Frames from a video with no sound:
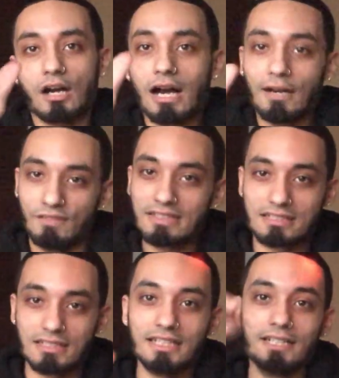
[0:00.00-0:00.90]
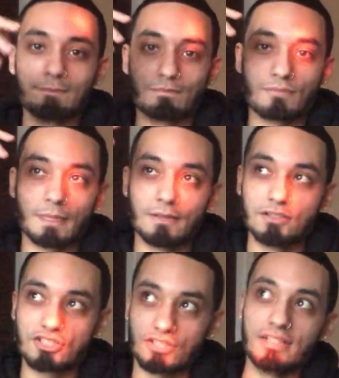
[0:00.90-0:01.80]
obviously
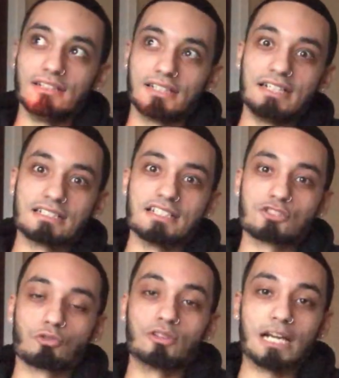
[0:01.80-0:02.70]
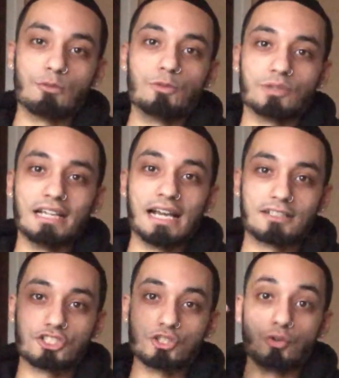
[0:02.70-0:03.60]
certain things in this world that we
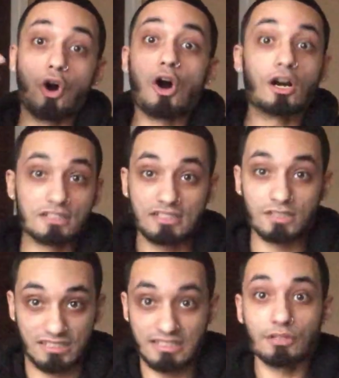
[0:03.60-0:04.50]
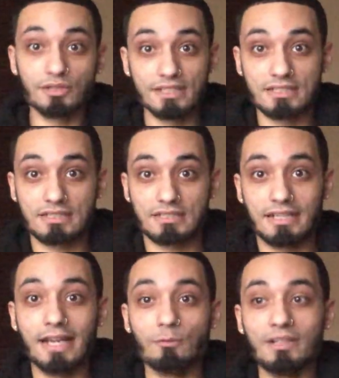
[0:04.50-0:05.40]
react to are serious
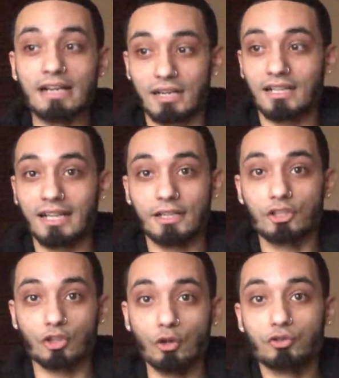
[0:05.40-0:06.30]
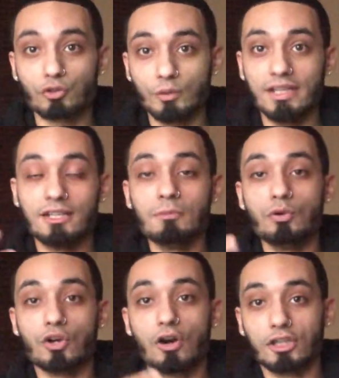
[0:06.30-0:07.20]
and we gotta like go through it in a
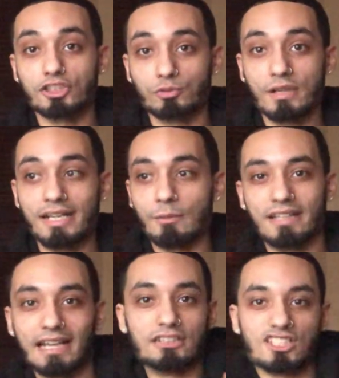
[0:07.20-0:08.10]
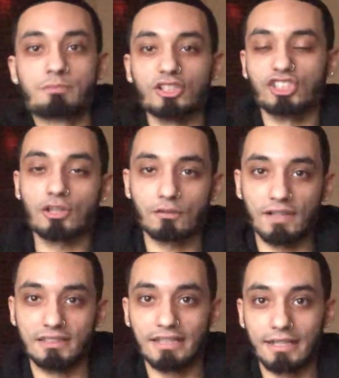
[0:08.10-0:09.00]
more harsh way and we can't just brush it off
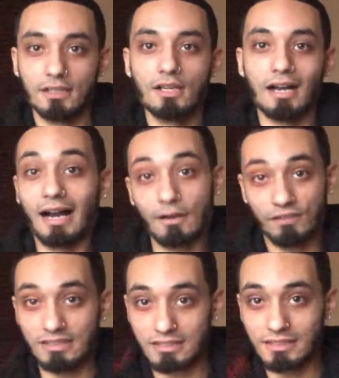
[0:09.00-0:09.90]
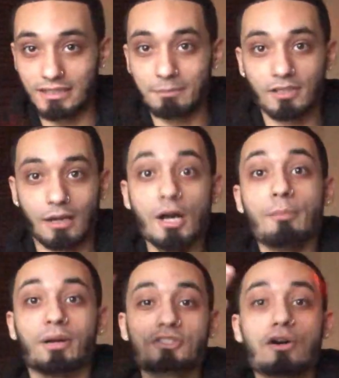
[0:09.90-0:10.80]
like that obviously i mean uh,
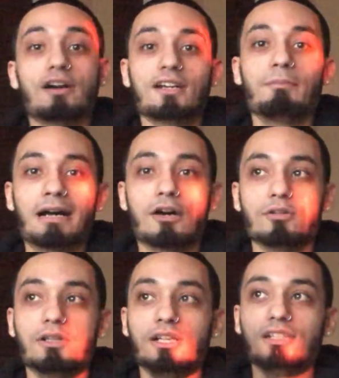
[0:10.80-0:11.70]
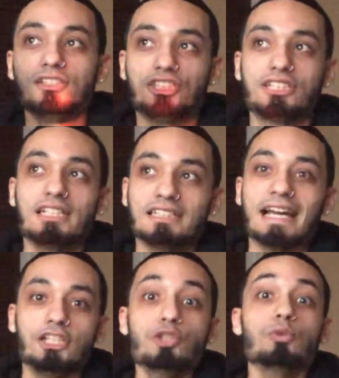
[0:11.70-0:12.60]
but i'm talking about shit
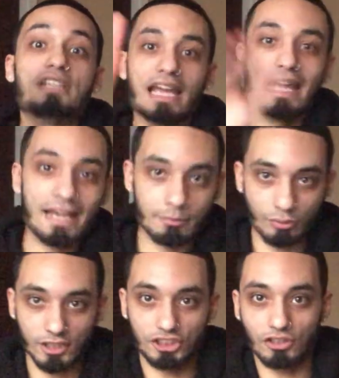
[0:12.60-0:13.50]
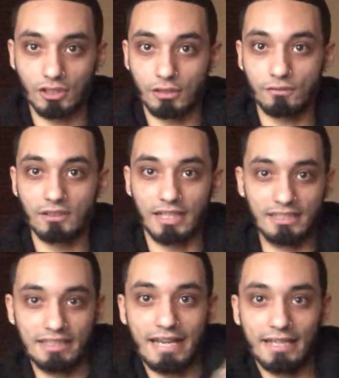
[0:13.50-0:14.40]
that you can brush off
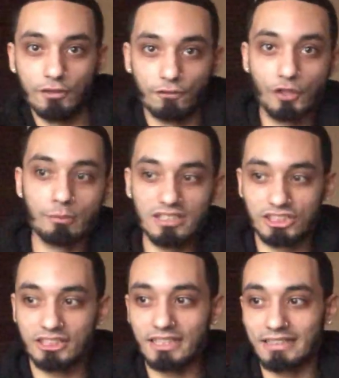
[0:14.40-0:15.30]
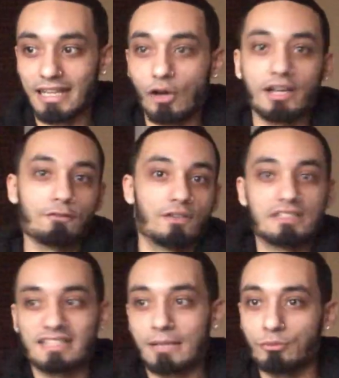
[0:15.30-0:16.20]
like that you feel me shit that all right for
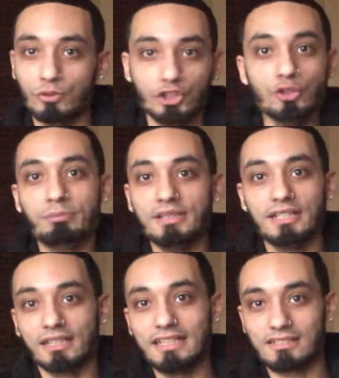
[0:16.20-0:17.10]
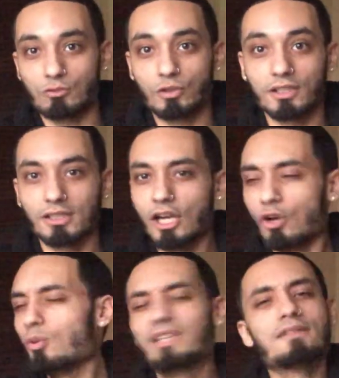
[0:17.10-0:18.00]
example you being late to work
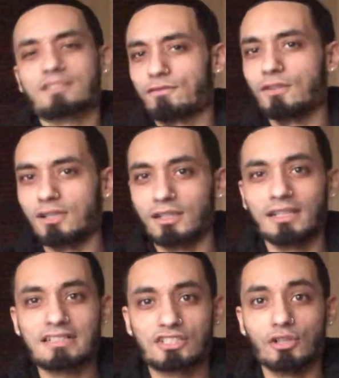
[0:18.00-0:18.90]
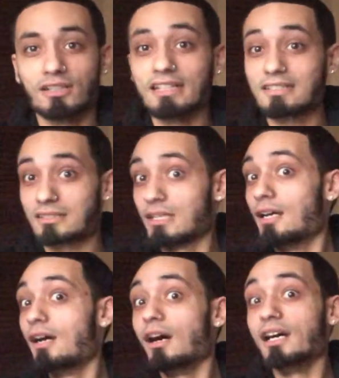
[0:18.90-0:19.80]
who gives a fuck unless you unless
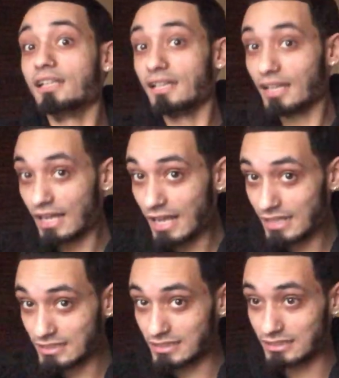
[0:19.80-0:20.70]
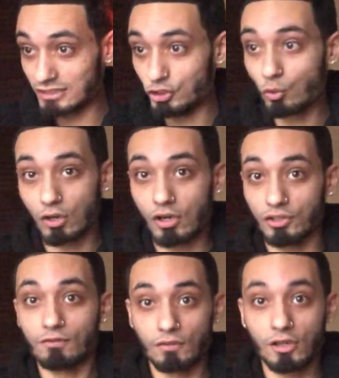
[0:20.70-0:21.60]
unless you are
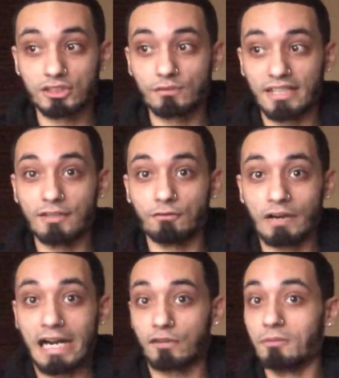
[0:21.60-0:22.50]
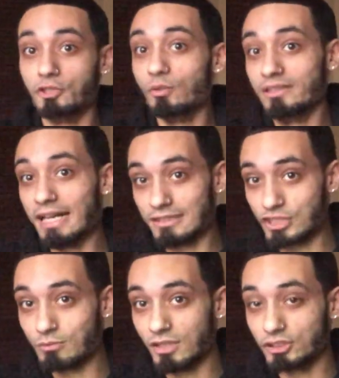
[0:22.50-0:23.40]
on the verge of getting fired from doing that
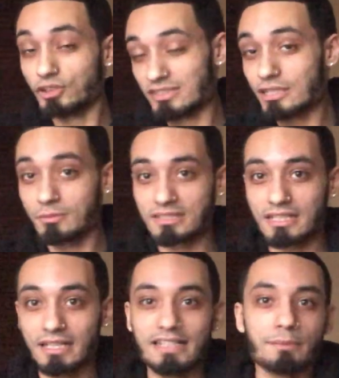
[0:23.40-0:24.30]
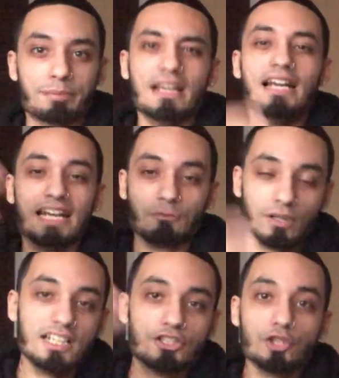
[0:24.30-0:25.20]
too much you see what i'm saying it dep- it
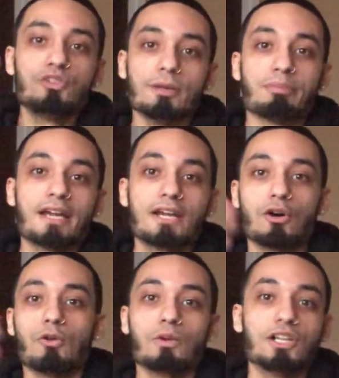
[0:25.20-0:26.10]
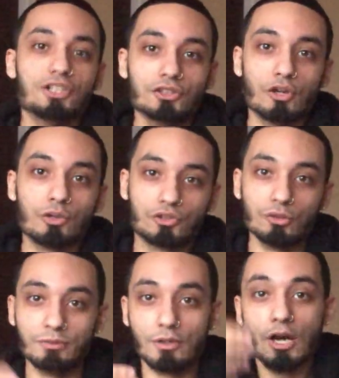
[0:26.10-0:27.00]
really do depend on what you're going
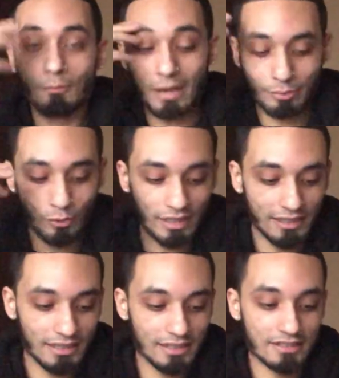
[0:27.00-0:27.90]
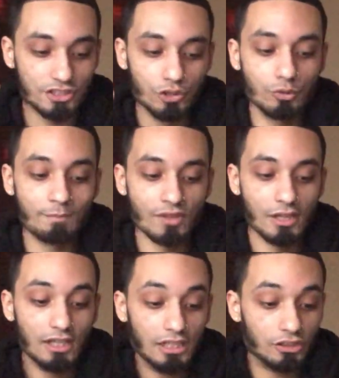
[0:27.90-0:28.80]
through my point is you
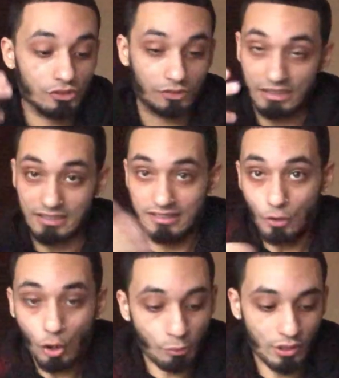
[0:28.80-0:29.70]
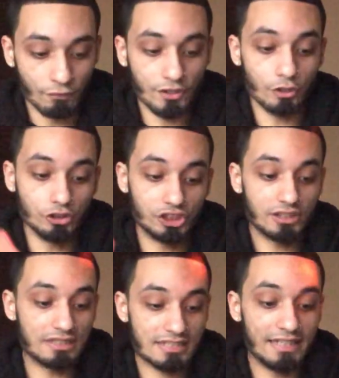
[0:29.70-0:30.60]
this is the whole point of the video. You
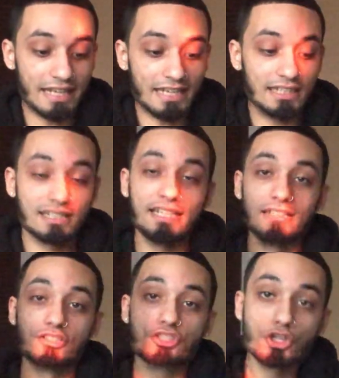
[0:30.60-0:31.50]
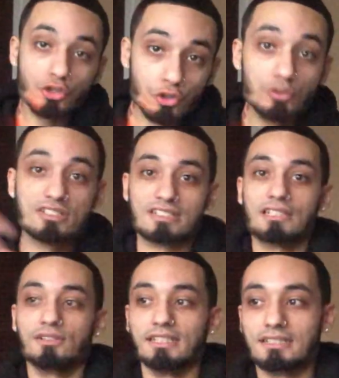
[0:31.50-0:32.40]
shouldn't take anything too
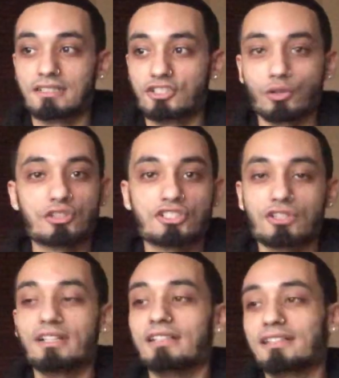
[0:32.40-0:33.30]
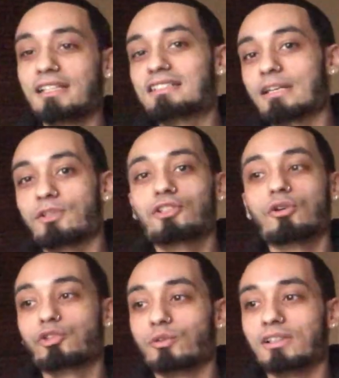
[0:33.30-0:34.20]
serious. So there's certain things that we
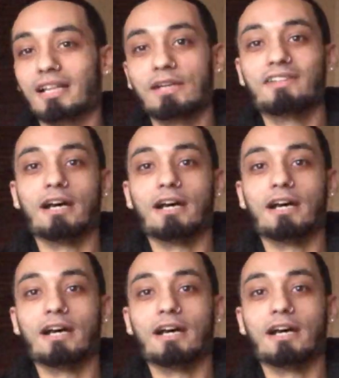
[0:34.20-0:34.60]
go through in life